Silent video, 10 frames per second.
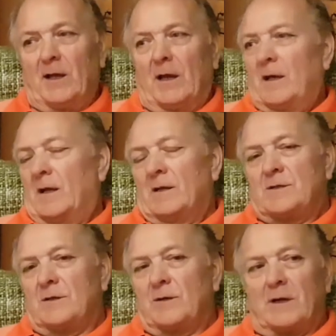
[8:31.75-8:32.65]
Indeed.
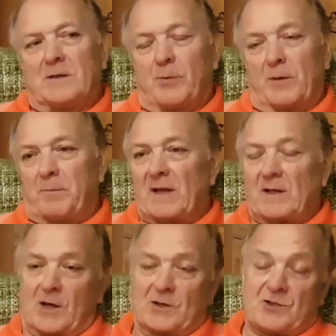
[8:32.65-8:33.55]
To, you know, to put big
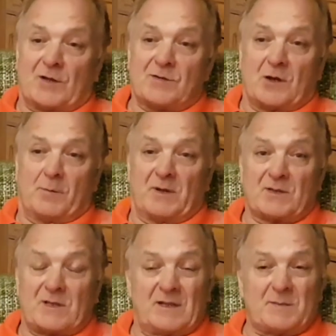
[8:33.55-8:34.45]
cast shows on,
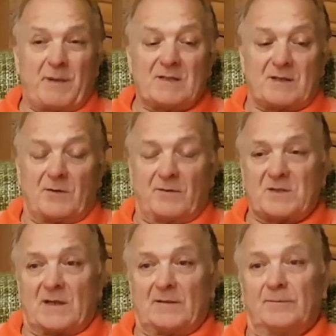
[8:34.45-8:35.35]
because they're expensive,
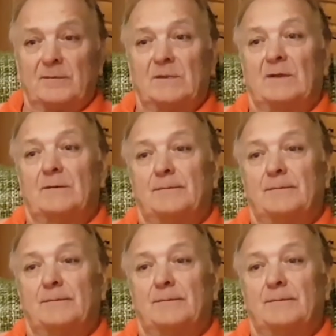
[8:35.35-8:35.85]
obviously. Yeah.